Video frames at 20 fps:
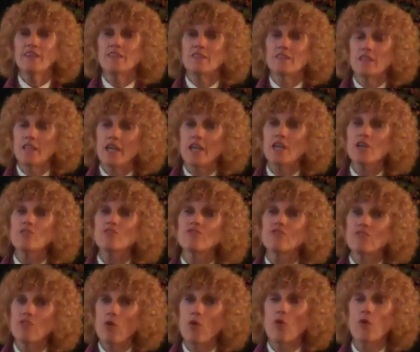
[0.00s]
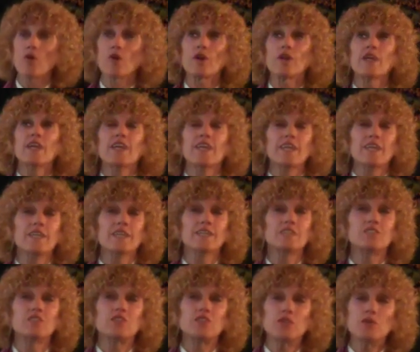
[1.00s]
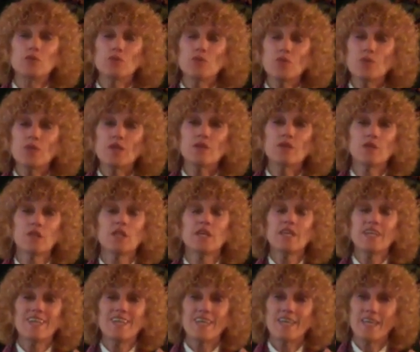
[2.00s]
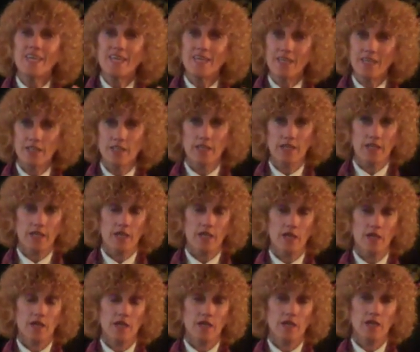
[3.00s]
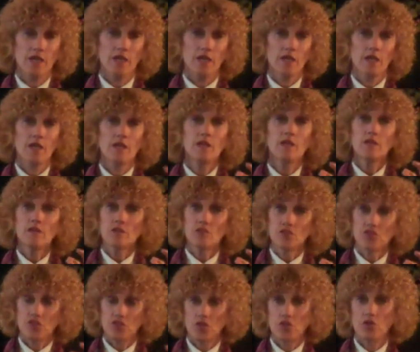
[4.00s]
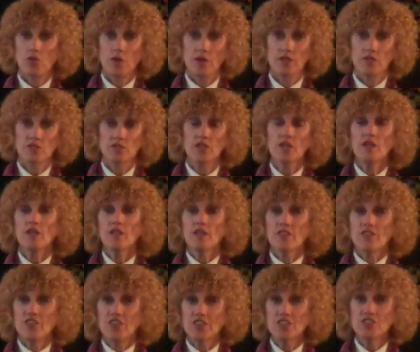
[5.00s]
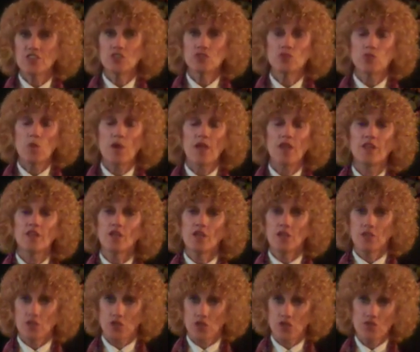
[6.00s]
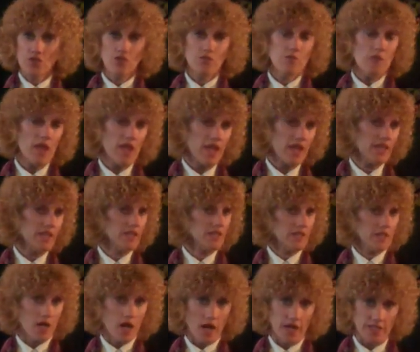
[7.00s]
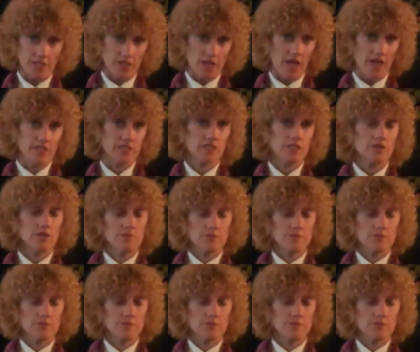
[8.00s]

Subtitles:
Layer 4 is the real healing sequence. This is when you've made contact